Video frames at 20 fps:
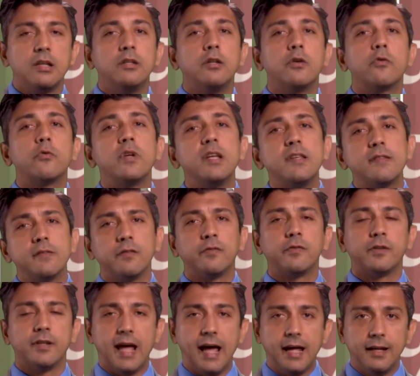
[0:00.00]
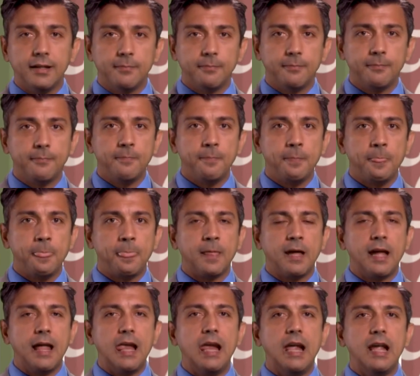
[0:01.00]
The reason for that
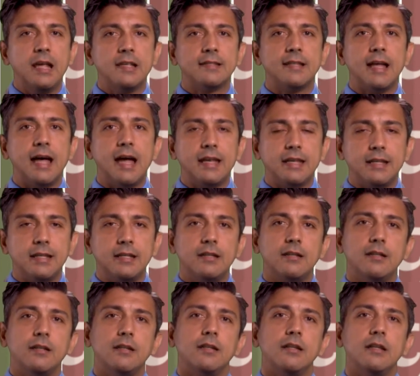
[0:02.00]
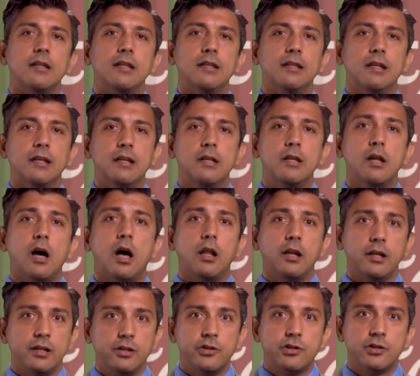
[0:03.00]
is that the
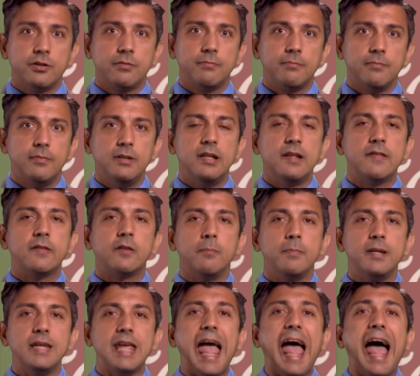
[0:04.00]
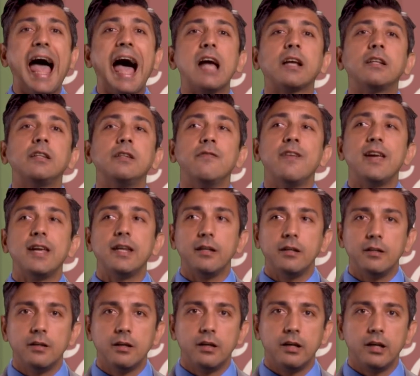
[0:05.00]
knowledge needs to be
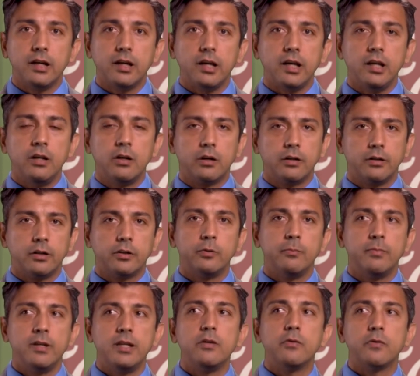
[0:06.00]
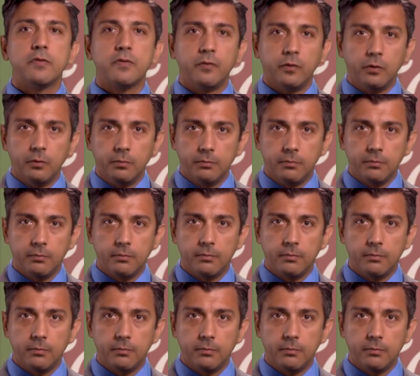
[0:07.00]
activated in order to be useful.